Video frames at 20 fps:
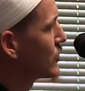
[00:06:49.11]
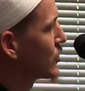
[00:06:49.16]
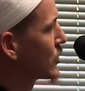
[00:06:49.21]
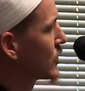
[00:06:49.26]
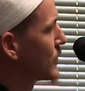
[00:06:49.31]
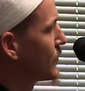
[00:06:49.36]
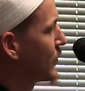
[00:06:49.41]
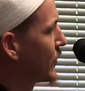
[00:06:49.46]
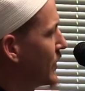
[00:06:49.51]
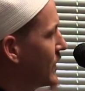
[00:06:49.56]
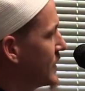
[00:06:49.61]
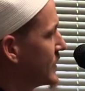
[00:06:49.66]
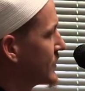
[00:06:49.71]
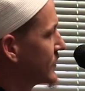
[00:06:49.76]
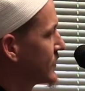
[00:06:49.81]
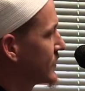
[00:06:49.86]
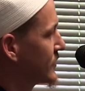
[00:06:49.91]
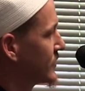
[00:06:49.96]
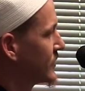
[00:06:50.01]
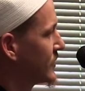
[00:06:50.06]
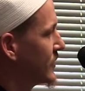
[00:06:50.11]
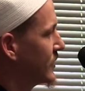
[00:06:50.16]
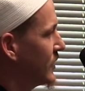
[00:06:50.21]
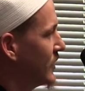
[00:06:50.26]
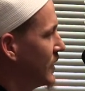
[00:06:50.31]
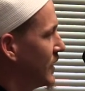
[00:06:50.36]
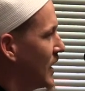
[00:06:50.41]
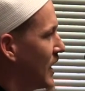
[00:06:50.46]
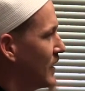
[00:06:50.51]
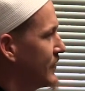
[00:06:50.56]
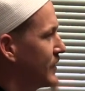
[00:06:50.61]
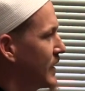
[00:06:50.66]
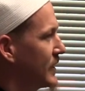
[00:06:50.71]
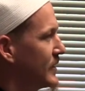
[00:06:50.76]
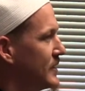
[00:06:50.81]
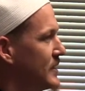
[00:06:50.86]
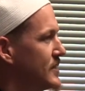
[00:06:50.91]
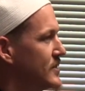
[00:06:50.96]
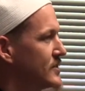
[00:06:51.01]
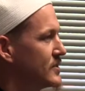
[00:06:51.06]
your caprice,
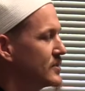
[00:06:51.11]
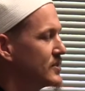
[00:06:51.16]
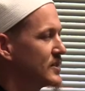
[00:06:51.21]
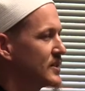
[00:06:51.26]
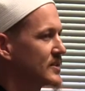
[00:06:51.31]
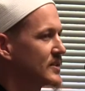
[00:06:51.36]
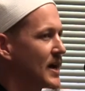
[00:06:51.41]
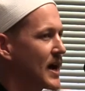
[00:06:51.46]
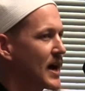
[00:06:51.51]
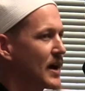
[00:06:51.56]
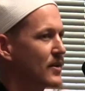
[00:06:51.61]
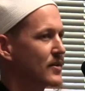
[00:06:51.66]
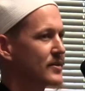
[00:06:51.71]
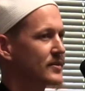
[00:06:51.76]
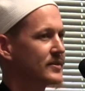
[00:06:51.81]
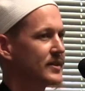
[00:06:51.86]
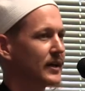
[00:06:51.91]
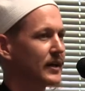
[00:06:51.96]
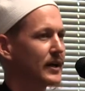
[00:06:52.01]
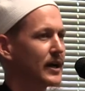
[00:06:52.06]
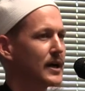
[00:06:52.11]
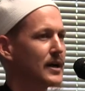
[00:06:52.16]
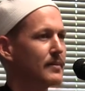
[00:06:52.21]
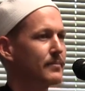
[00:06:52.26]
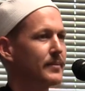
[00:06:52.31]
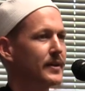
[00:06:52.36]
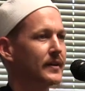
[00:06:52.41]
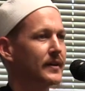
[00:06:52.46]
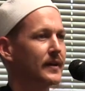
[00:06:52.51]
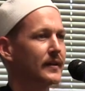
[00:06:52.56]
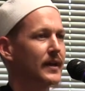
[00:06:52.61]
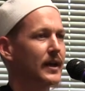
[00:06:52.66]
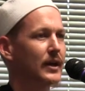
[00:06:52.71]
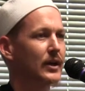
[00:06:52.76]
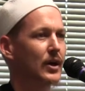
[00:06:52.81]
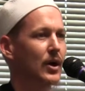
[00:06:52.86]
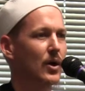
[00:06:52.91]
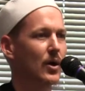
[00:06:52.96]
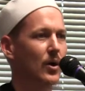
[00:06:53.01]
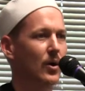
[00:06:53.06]
about these desires that come and then they
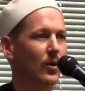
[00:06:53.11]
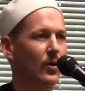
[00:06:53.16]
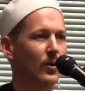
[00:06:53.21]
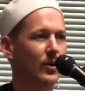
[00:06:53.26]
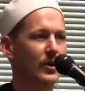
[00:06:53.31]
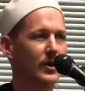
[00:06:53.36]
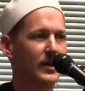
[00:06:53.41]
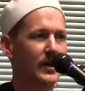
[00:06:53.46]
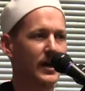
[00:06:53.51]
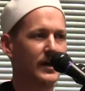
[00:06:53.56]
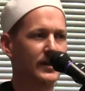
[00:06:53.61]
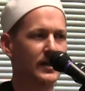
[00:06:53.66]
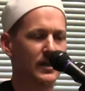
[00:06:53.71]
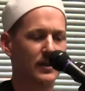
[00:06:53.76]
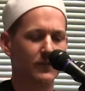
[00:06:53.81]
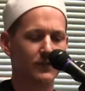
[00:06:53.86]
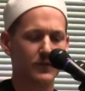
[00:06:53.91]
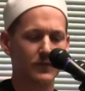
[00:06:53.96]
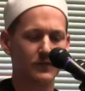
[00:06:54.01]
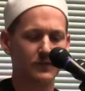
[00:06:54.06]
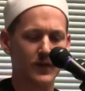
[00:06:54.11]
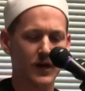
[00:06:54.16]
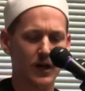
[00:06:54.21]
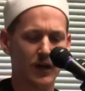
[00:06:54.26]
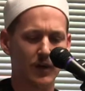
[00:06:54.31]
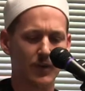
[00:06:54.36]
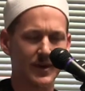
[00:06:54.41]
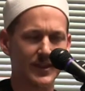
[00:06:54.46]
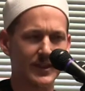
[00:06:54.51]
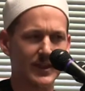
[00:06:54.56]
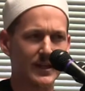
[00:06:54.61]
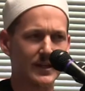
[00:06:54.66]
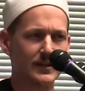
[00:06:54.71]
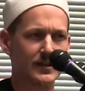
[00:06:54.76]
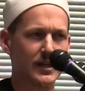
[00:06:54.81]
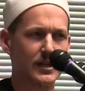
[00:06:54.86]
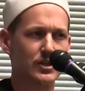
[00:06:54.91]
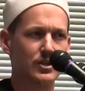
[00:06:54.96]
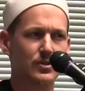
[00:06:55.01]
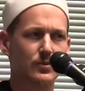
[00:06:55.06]
go. And then if you follow it, that it
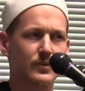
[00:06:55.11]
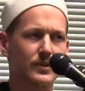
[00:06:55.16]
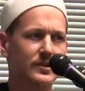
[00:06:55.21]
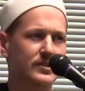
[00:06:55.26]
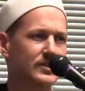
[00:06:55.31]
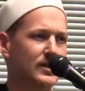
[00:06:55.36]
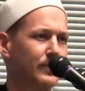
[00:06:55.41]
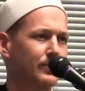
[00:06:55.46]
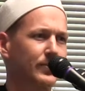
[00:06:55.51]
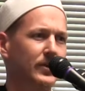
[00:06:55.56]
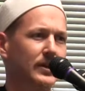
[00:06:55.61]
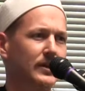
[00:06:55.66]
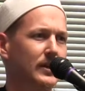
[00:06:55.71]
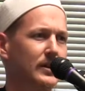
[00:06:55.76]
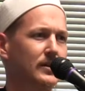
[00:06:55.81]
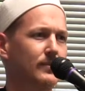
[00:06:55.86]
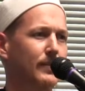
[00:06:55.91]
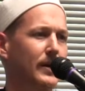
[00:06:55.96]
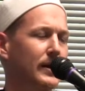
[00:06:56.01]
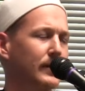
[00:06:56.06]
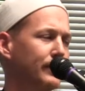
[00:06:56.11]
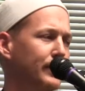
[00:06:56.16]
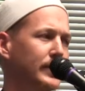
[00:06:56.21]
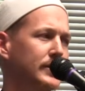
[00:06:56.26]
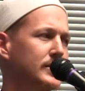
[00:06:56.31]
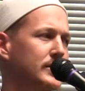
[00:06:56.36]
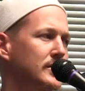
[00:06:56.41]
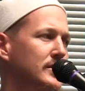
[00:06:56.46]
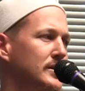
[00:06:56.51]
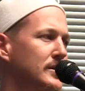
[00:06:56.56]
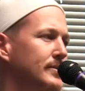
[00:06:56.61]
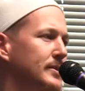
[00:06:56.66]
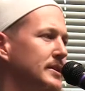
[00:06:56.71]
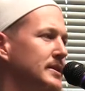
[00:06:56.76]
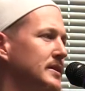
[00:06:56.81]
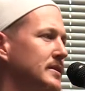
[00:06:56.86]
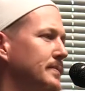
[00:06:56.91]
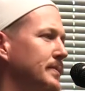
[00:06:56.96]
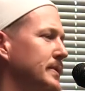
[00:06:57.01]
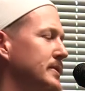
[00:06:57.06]
takes you into something that it might potentially be
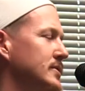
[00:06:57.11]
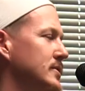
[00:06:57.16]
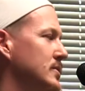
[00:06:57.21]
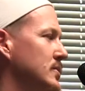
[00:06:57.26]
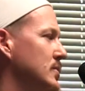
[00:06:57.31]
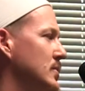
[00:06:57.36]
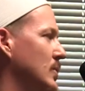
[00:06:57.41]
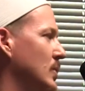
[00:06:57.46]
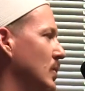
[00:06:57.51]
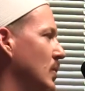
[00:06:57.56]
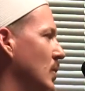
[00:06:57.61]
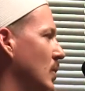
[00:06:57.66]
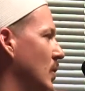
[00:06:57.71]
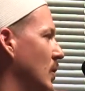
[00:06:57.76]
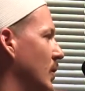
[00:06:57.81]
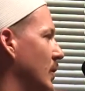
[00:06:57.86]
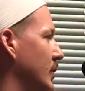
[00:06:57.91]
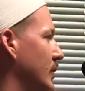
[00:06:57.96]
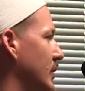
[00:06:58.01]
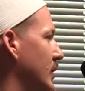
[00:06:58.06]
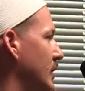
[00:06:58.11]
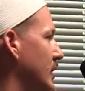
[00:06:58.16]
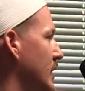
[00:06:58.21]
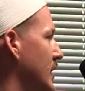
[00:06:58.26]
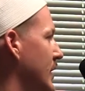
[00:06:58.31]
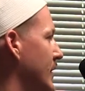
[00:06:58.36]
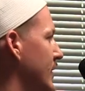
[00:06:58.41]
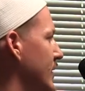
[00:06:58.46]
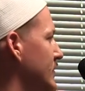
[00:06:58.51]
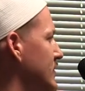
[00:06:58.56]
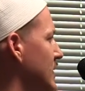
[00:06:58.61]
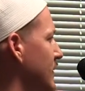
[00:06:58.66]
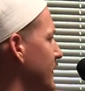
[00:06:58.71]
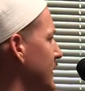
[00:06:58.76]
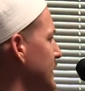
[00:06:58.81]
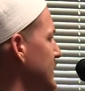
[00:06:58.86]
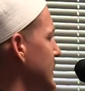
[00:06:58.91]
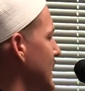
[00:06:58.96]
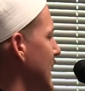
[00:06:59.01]
displeasing to your Lord. There's different